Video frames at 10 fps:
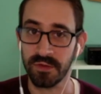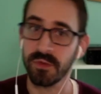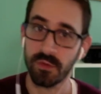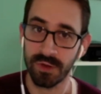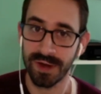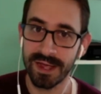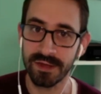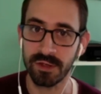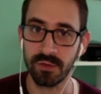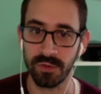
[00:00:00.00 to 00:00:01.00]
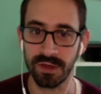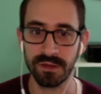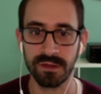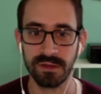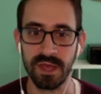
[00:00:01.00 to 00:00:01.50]
bit of what I do
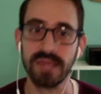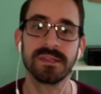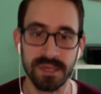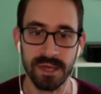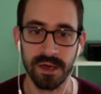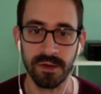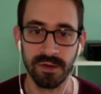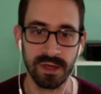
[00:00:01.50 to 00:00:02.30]
with SEO.